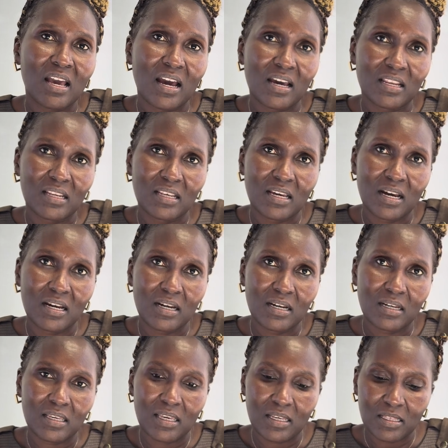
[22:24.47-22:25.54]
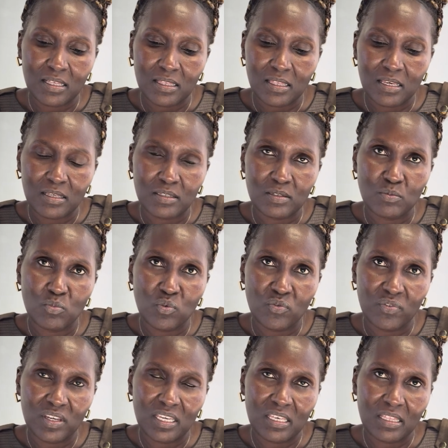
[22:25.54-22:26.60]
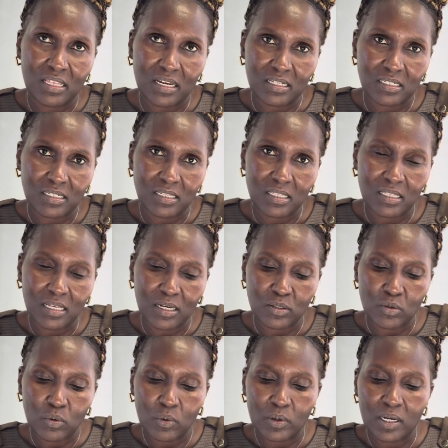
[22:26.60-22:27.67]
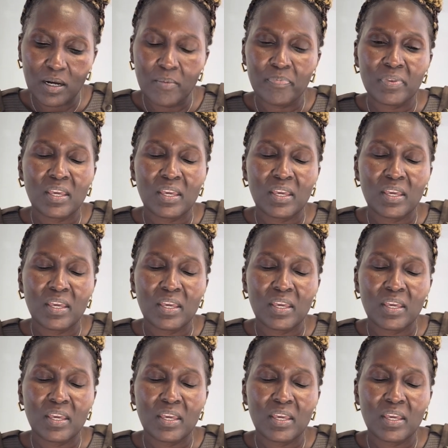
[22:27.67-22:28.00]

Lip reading: and get the things moving in that order.